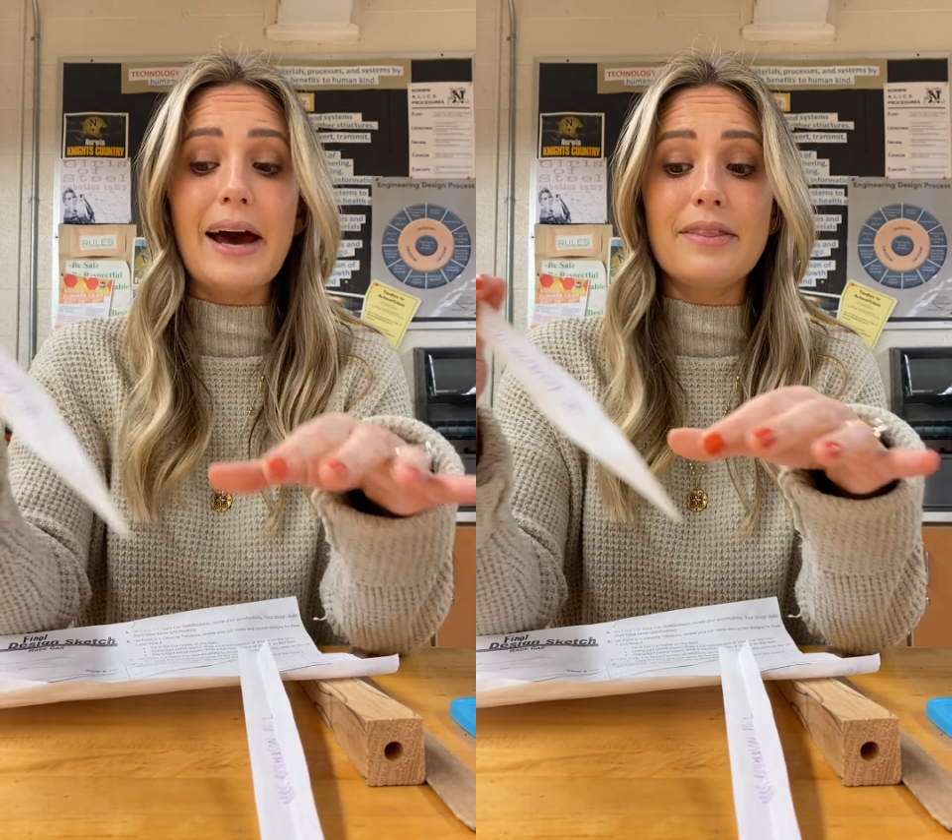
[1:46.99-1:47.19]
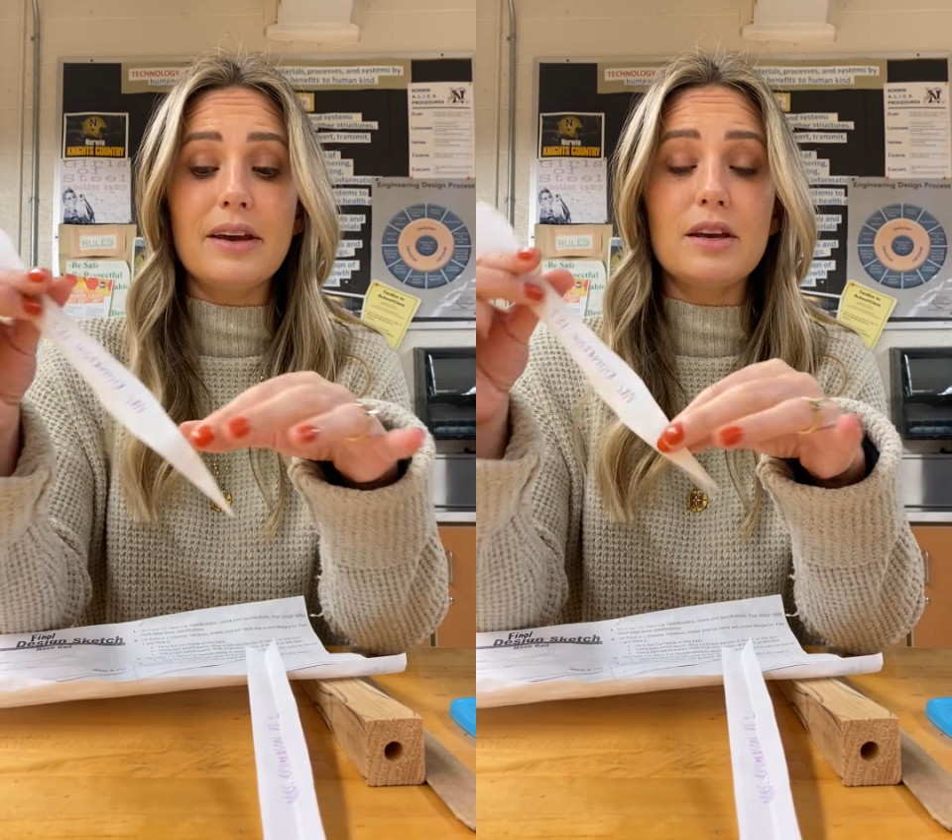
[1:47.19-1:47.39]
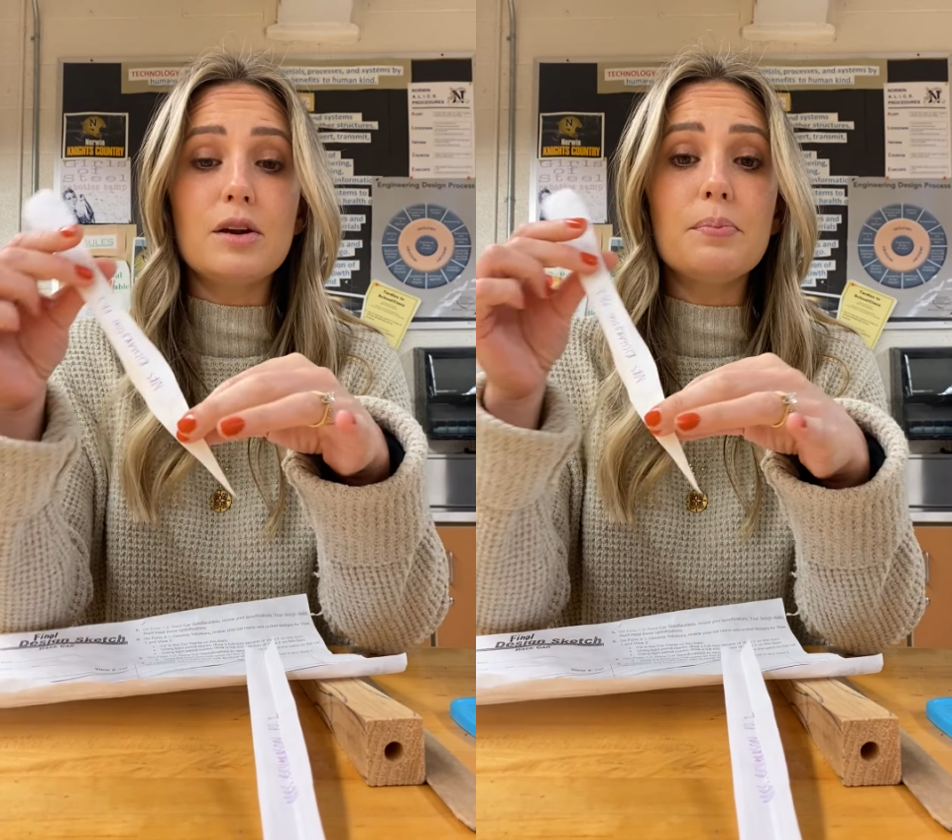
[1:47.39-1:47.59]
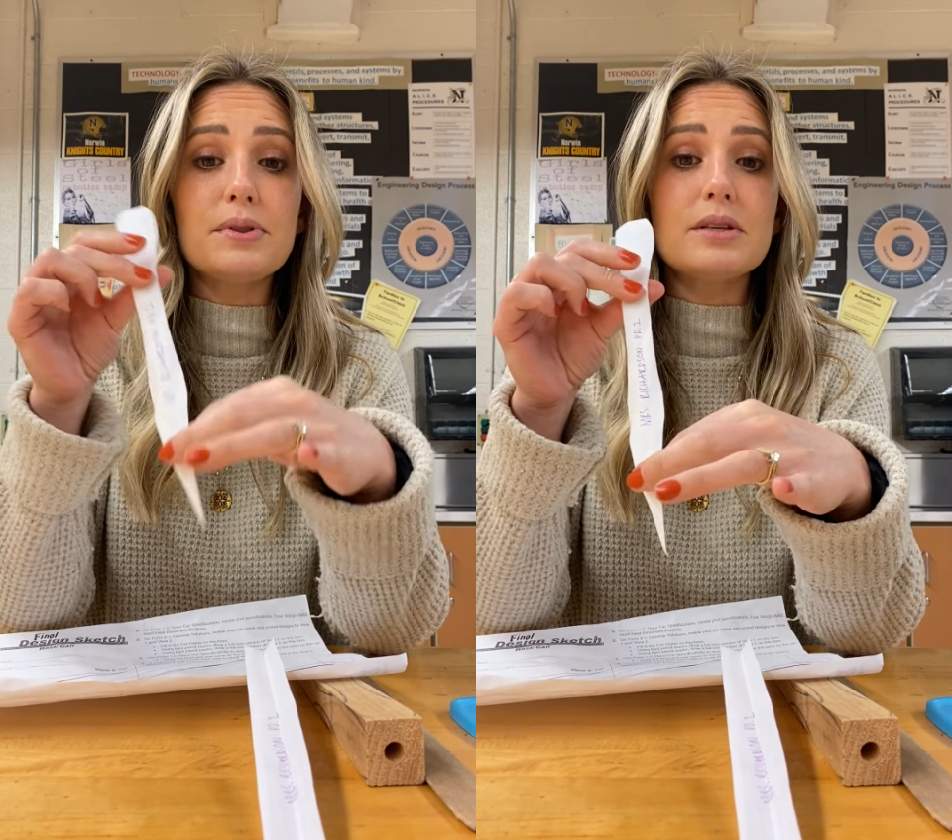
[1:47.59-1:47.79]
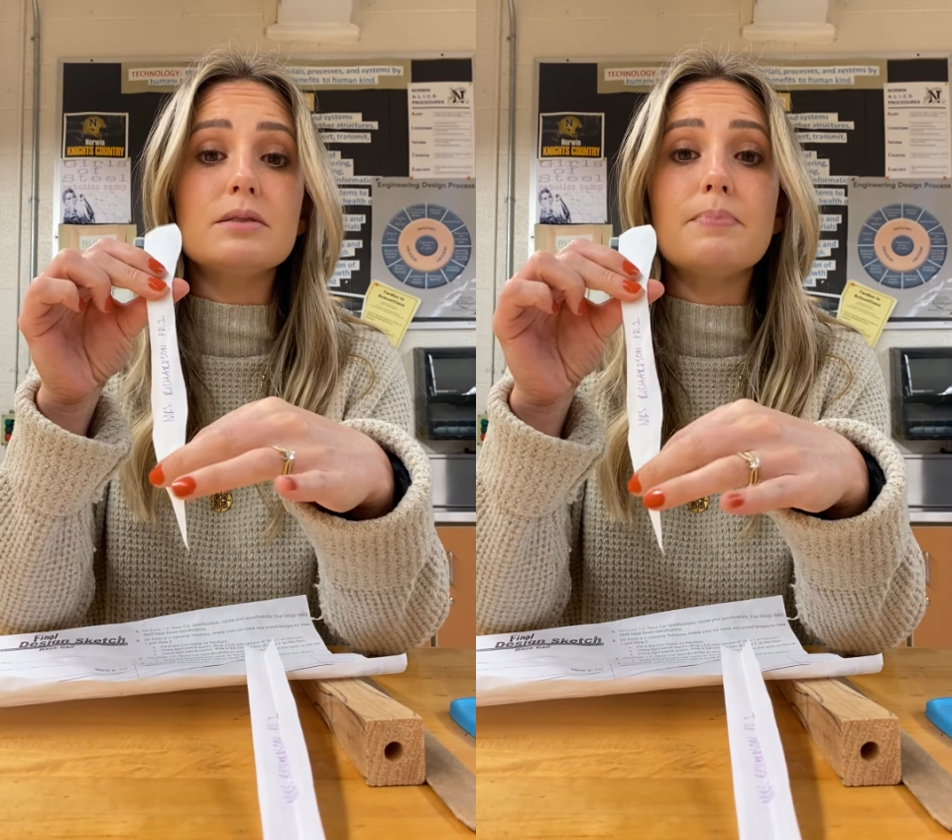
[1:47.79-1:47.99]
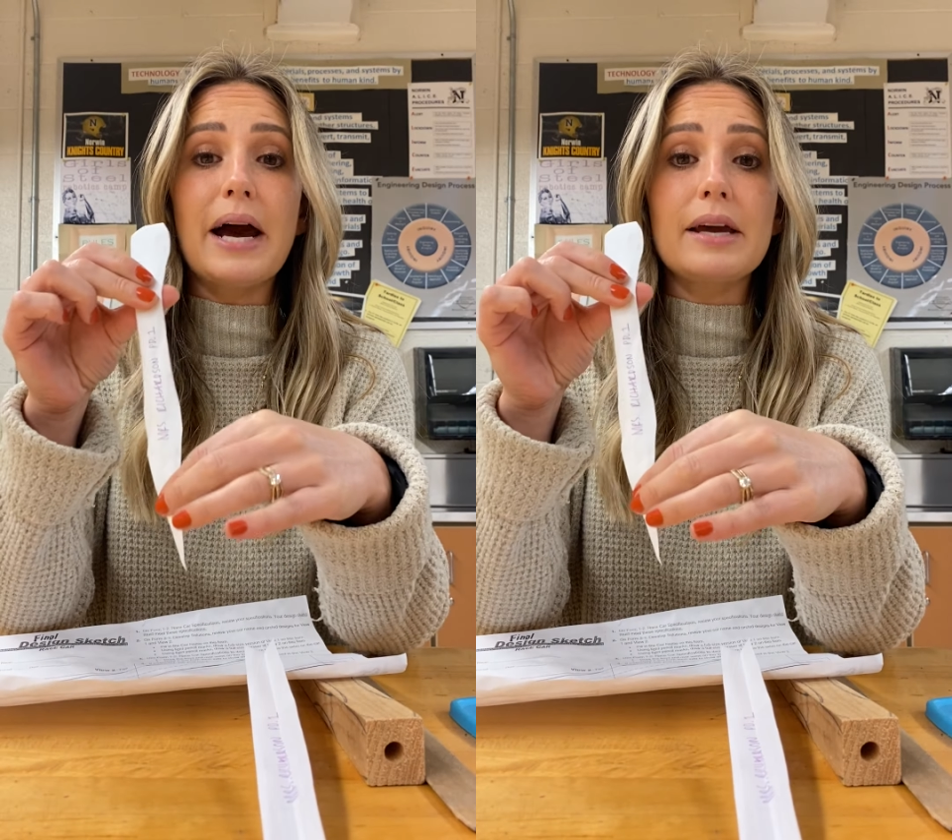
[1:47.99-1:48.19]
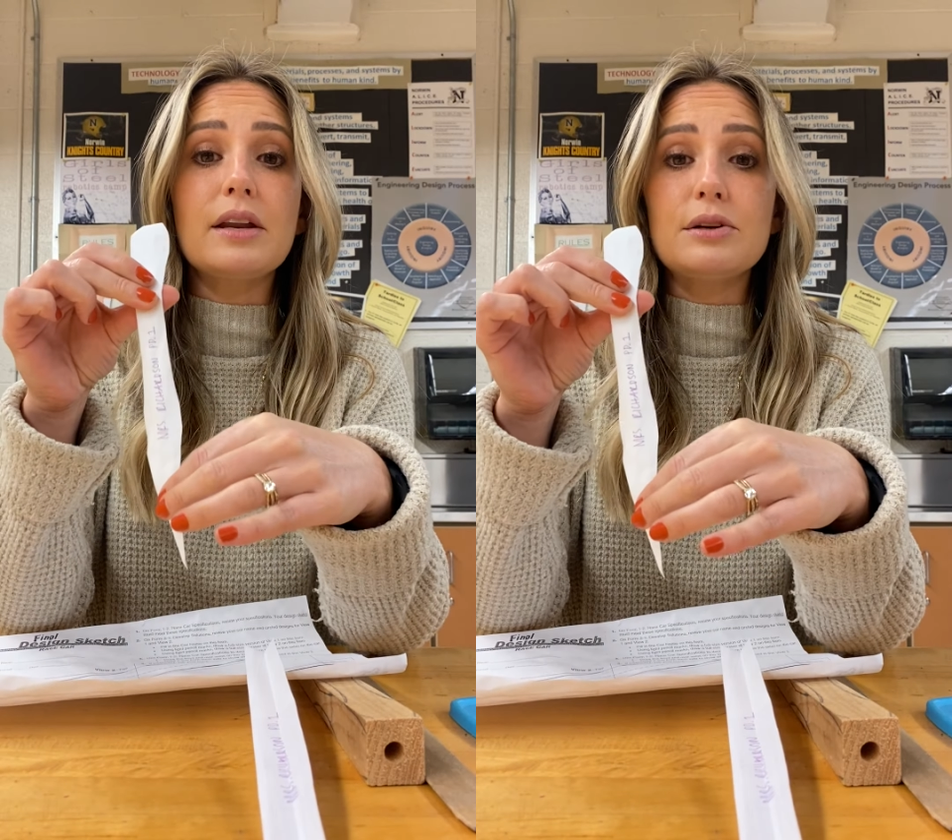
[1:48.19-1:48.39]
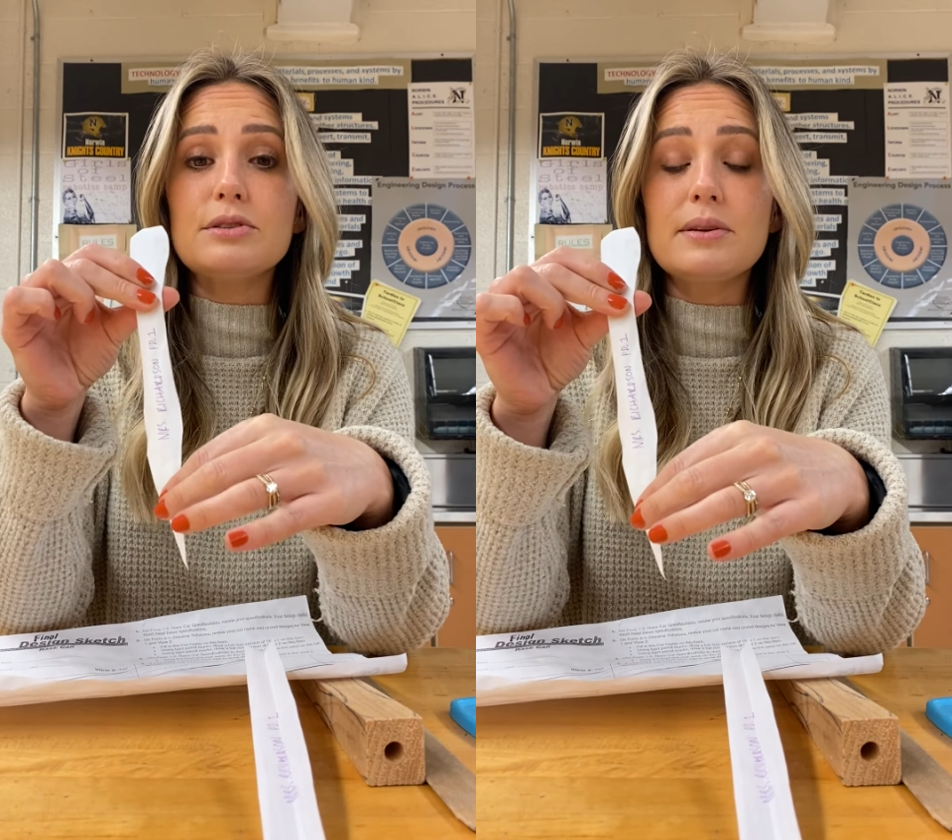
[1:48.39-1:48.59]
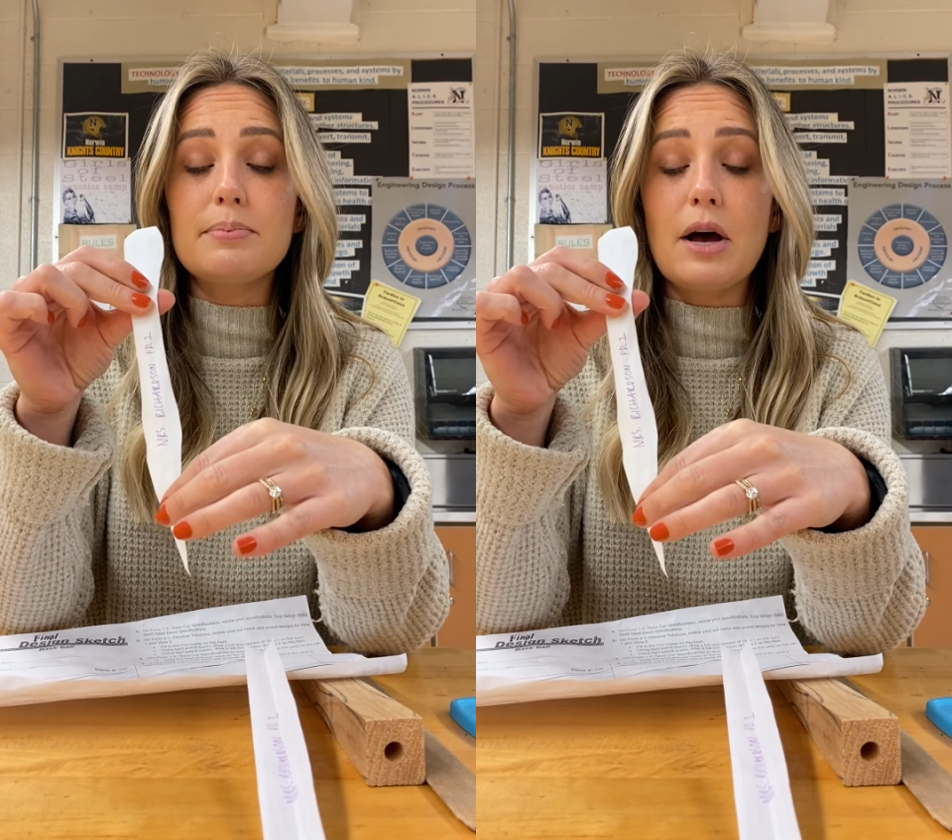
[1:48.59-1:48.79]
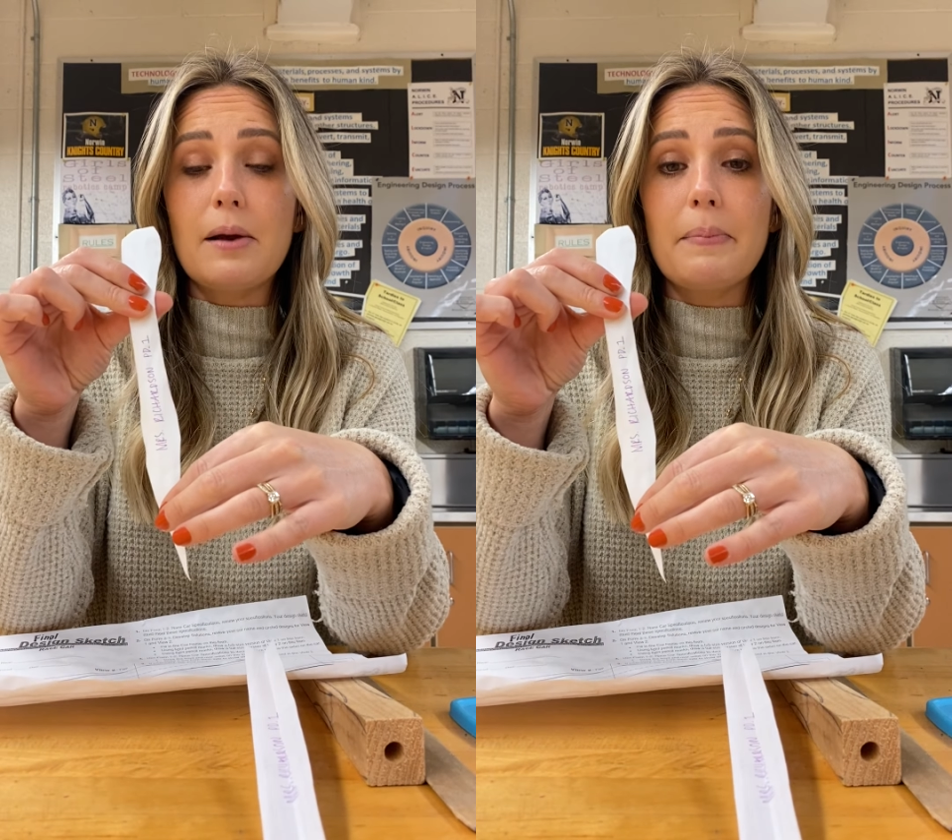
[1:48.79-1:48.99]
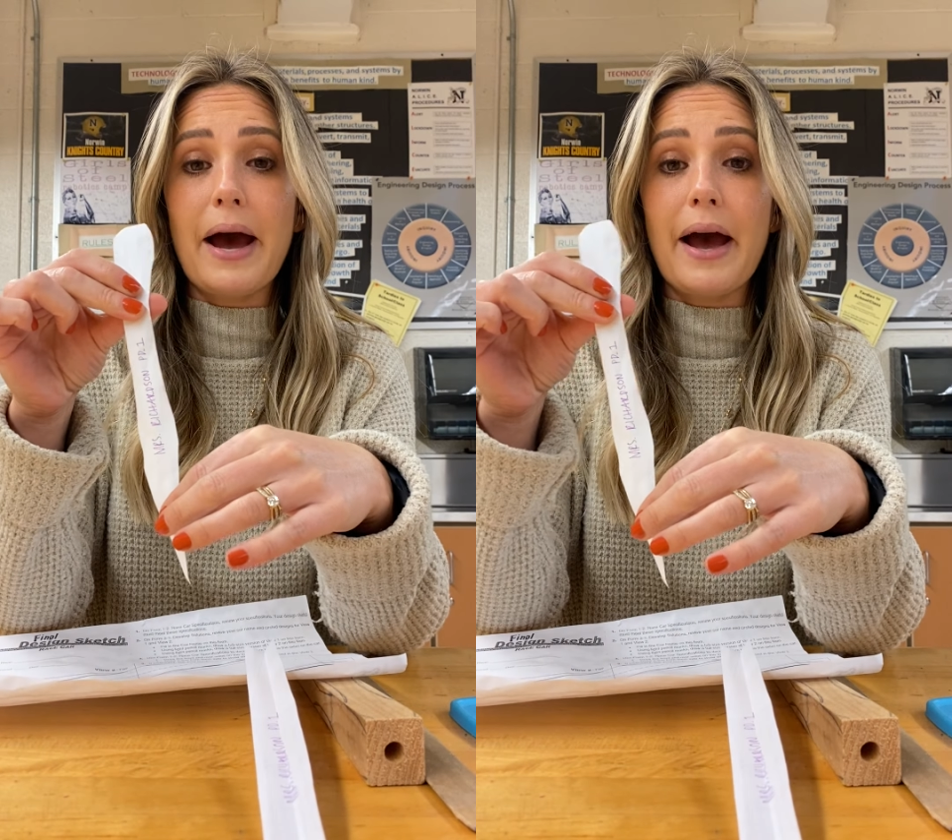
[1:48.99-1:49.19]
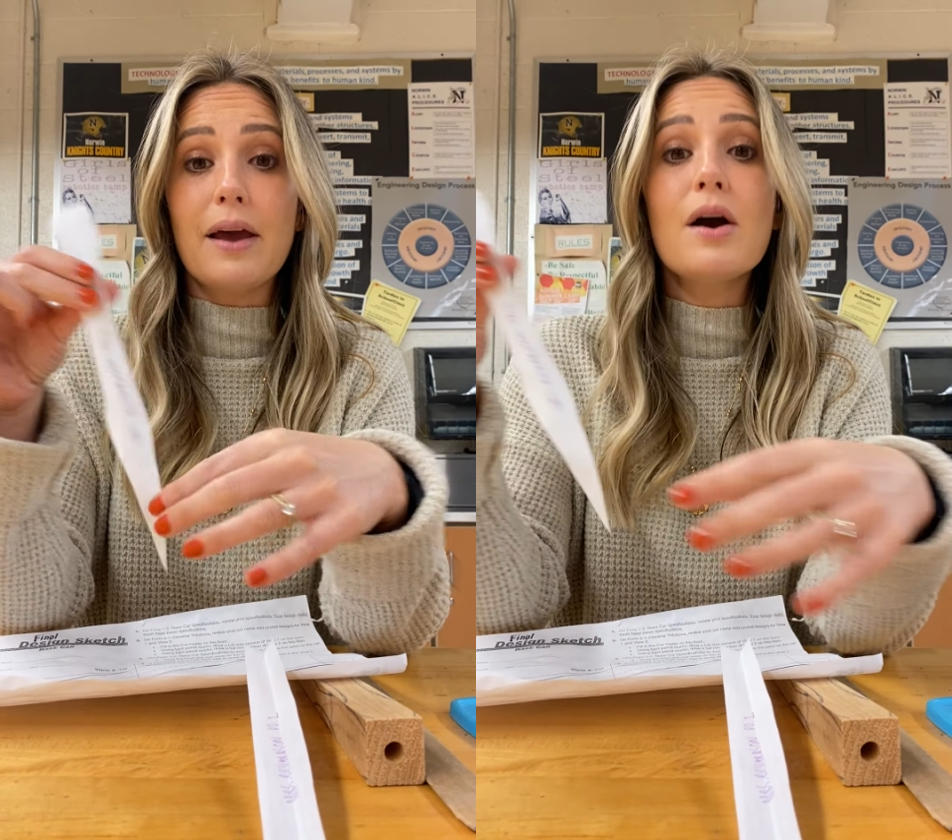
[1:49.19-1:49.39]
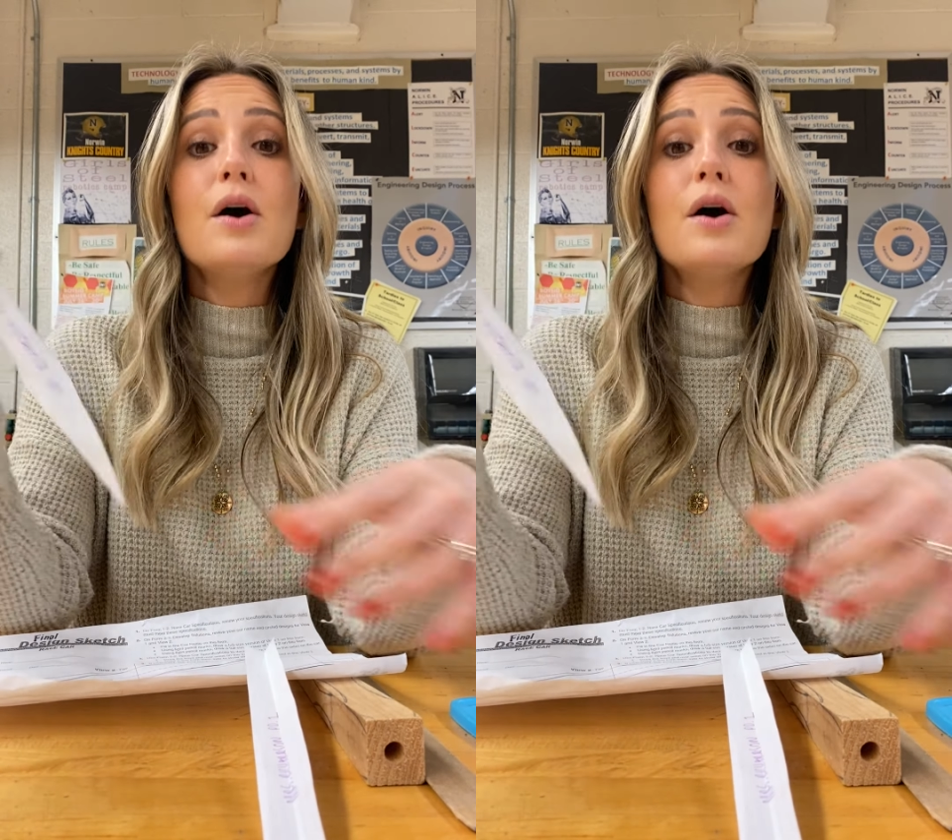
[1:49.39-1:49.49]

I'd like you to put this back in your Ziploc bag